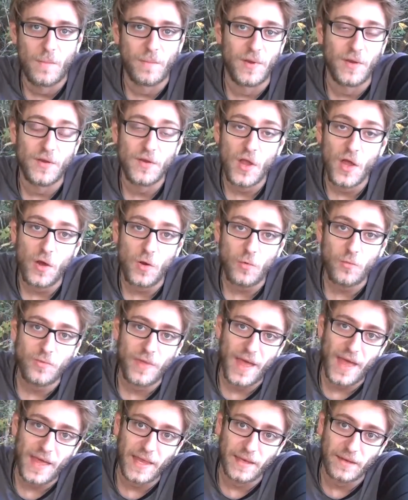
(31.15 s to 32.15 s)
But know
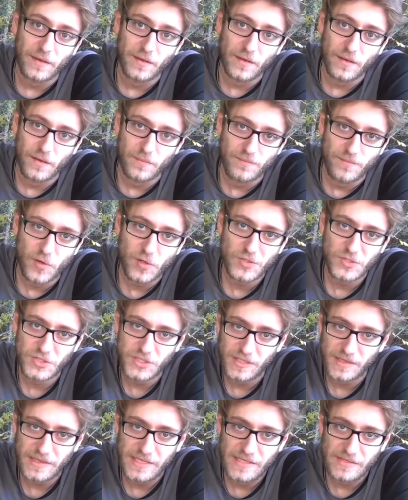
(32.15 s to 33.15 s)
that
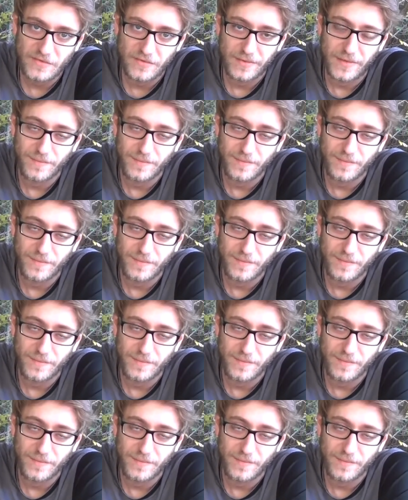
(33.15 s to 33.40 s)
pushing these